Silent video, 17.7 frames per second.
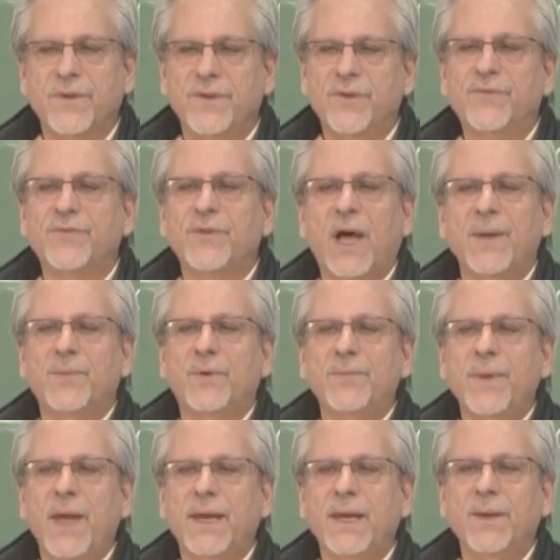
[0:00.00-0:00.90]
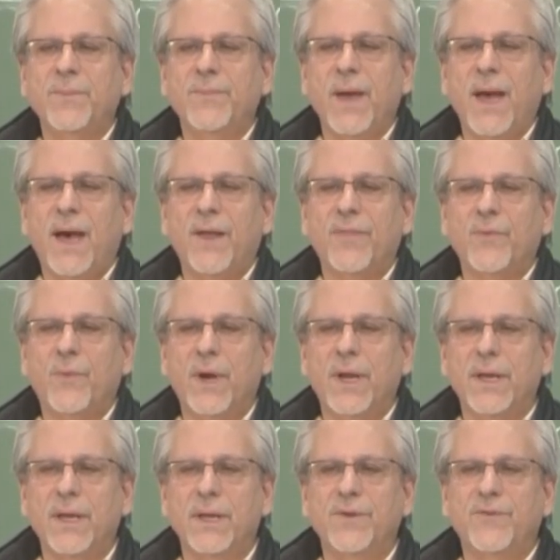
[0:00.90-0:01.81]
of the disciple making
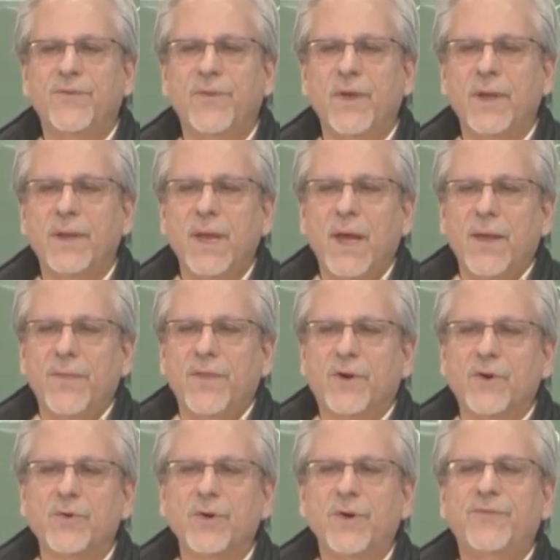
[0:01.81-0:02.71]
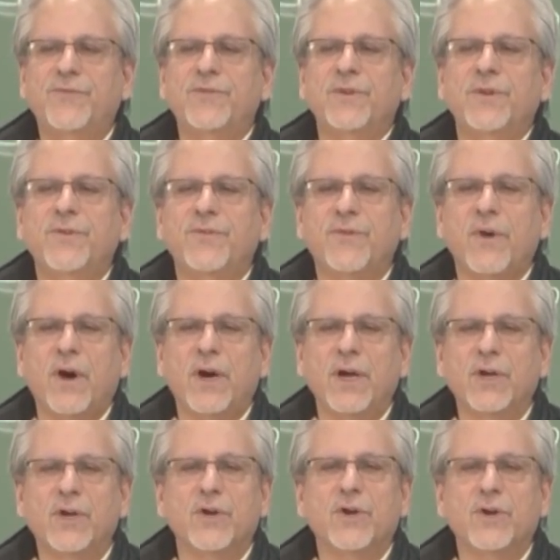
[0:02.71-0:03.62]
pathway, is that the Christians
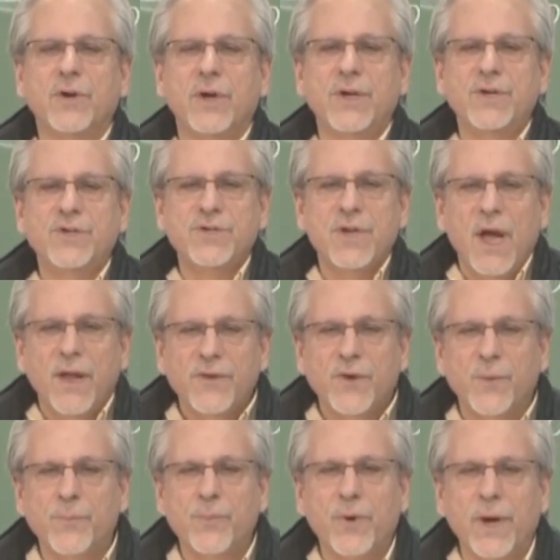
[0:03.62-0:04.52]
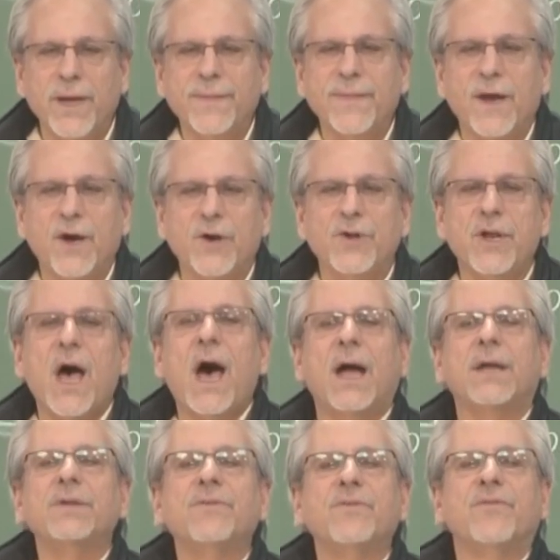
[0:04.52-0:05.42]
are encouraged to bring their
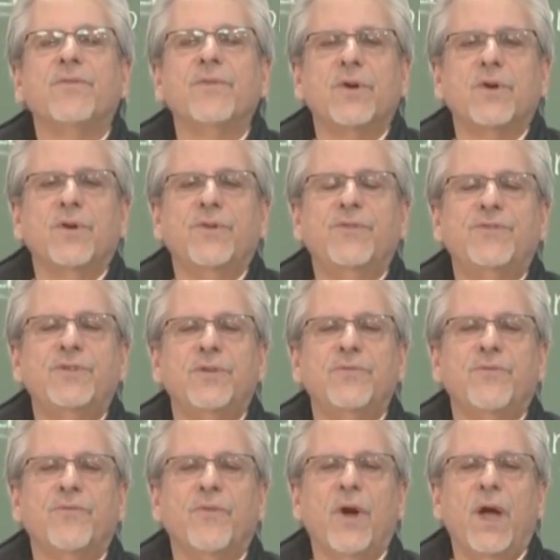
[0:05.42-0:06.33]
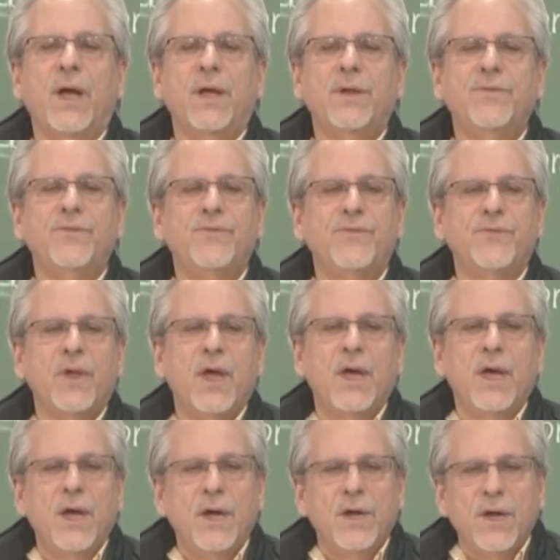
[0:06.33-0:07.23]
non Christian friends
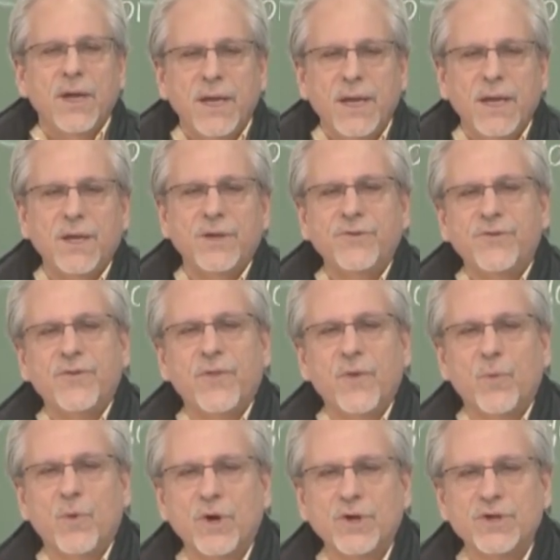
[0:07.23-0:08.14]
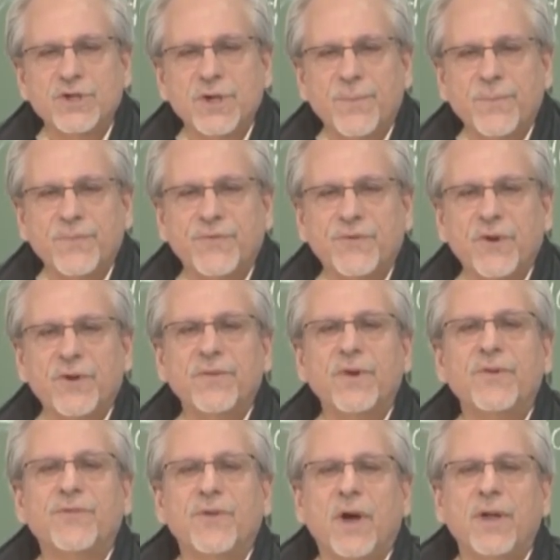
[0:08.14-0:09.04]
into the worship
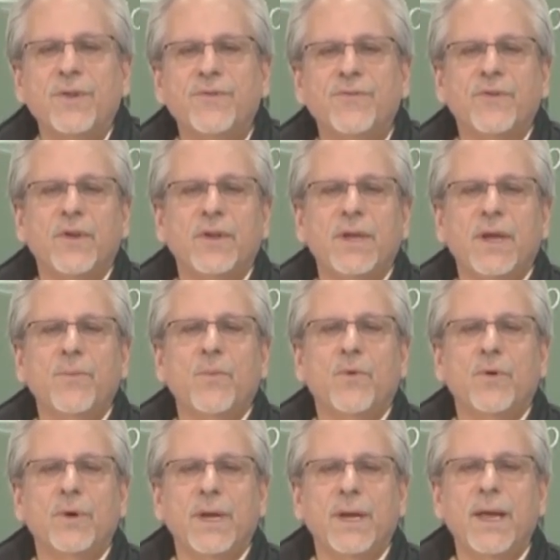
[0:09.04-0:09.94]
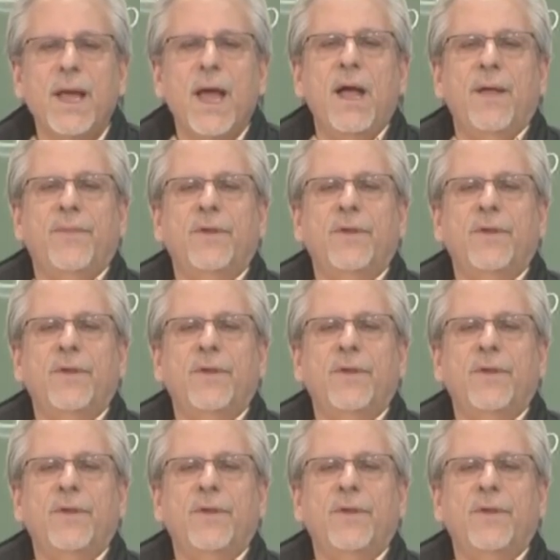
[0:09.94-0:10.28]
service on Sunday morning